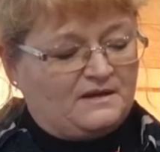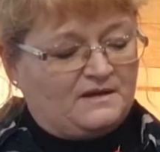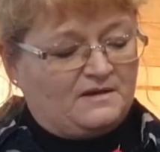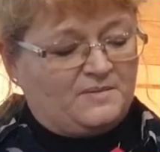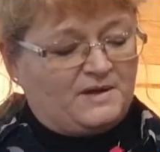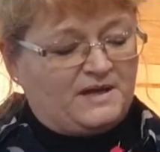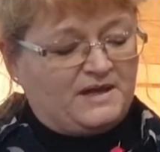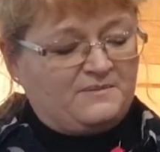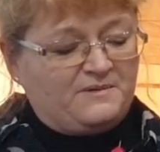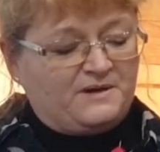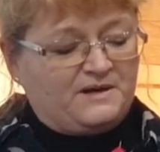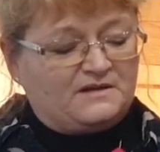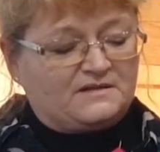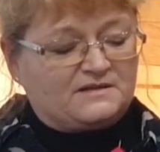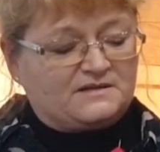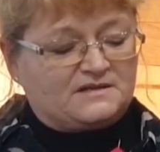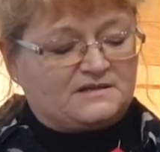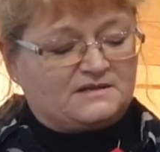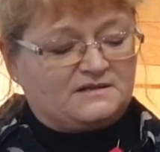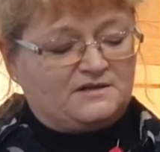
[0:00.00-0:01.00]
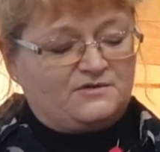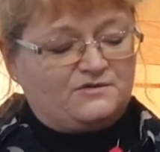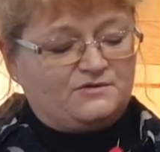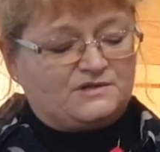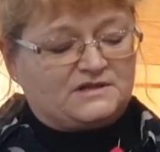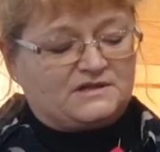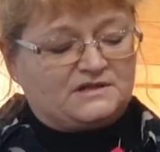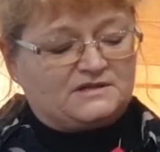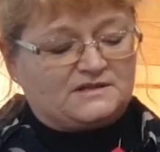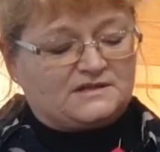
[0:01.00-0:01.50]
People are
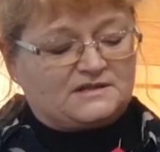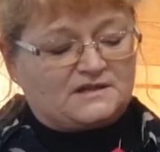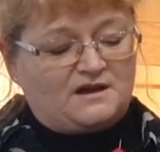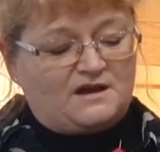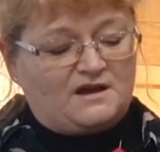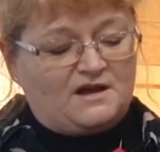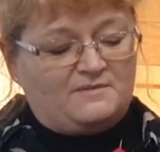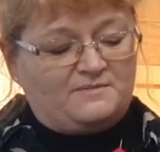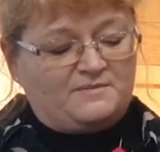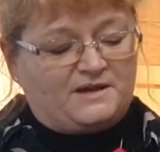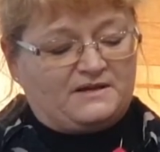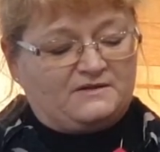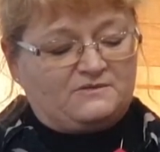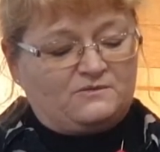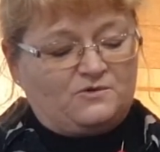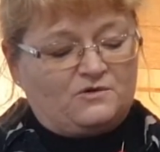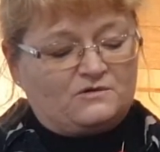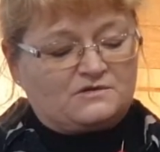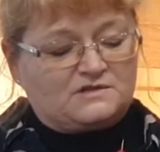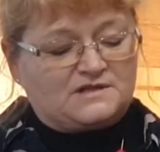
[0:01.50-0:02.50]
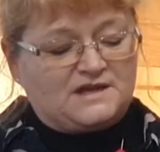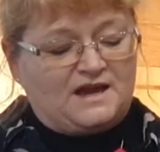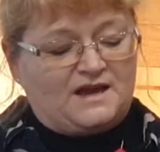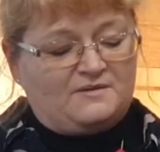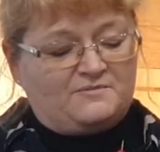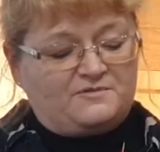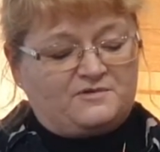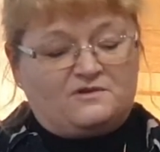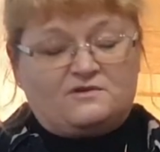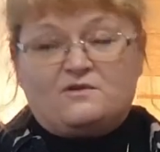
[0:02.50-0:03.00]
using Skype and WhatsApp
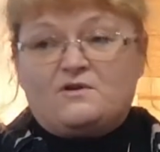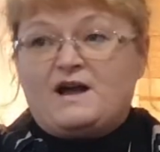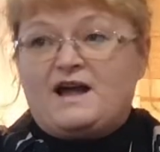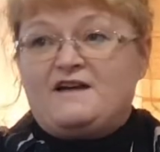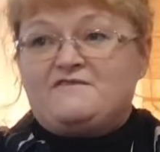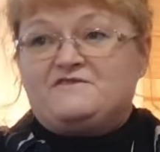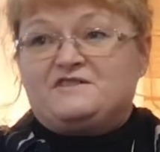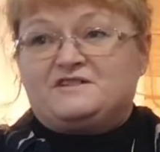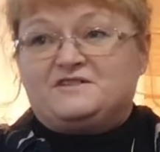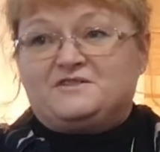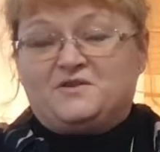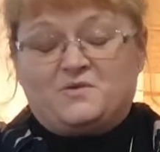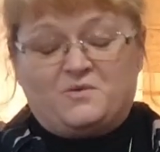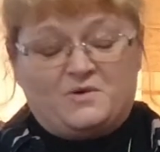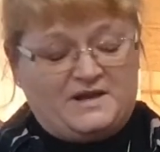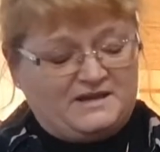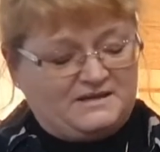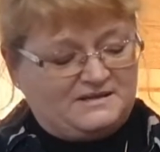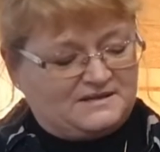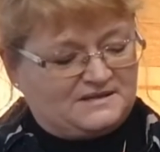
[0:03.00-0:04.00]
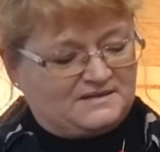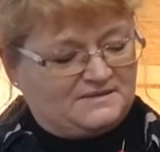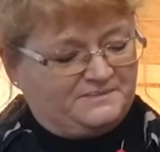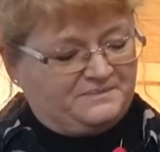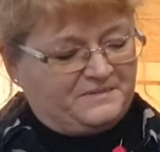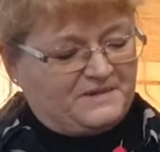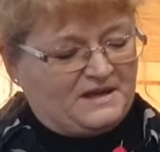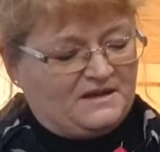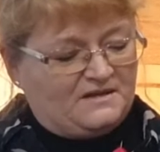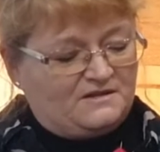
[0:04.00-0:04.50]
or having a quiz
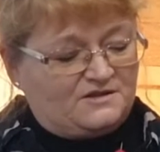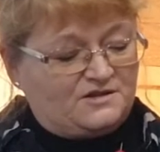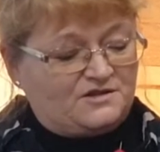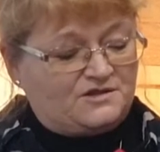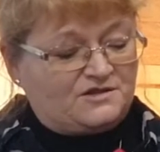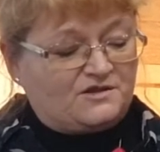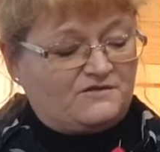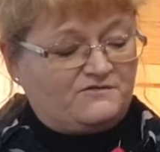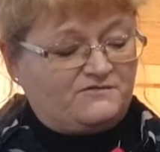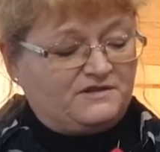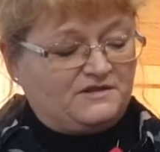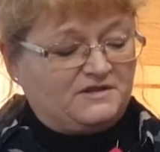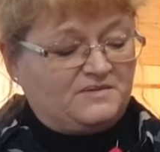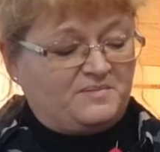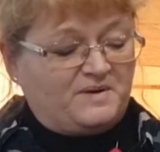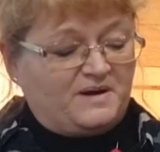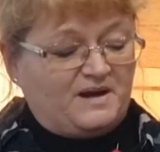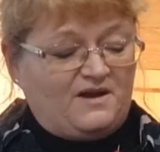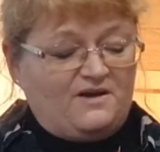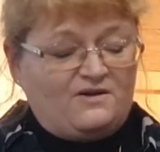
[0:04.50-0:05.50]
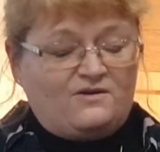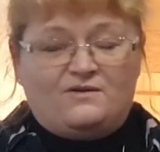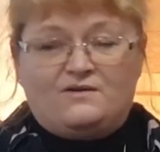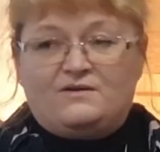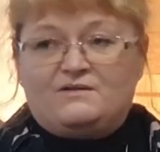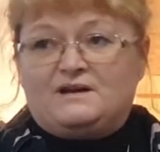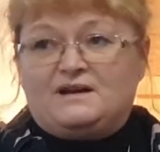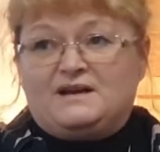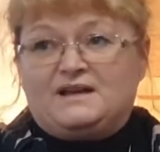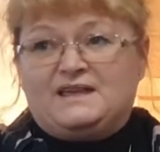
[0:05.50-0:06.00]
to soften the blow
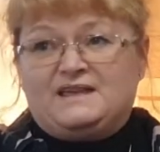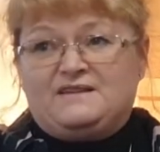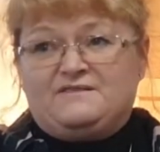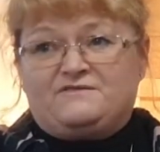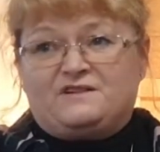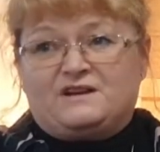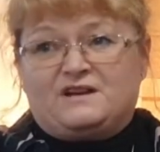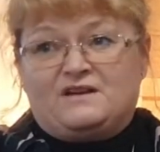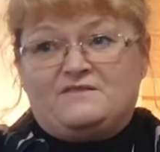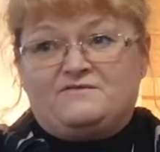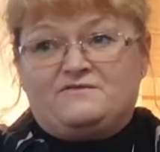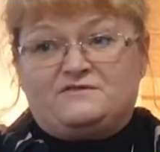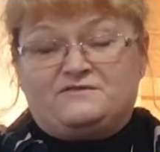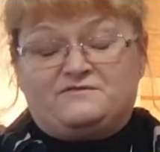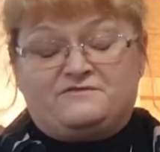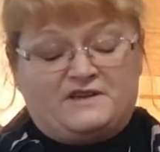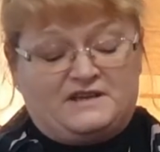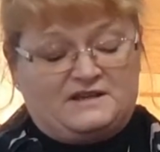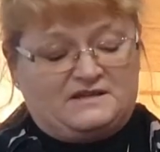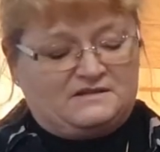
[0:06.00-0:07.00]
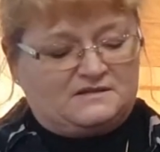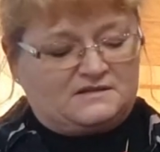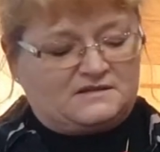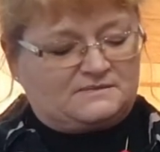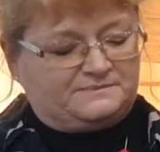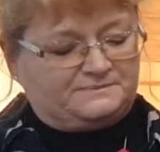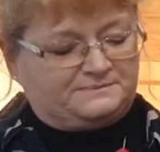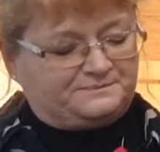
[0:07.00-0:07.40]
and give life a fizz.